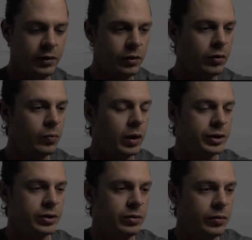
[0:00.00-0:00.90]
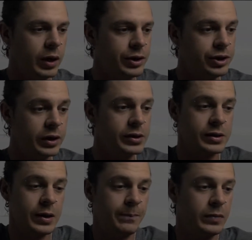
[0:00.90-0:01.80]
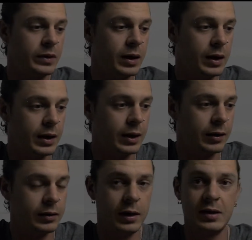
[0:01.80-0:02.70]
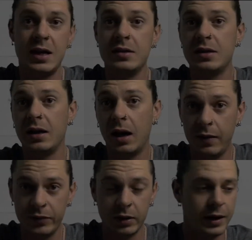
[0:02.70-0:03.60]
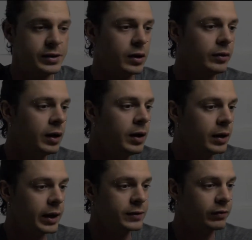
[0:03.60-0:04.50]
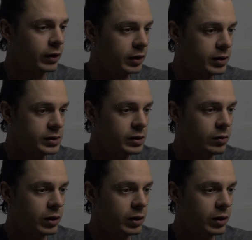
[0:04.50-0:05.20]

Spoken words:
you want to adjust the intensity of the lights out, that's very easy. Go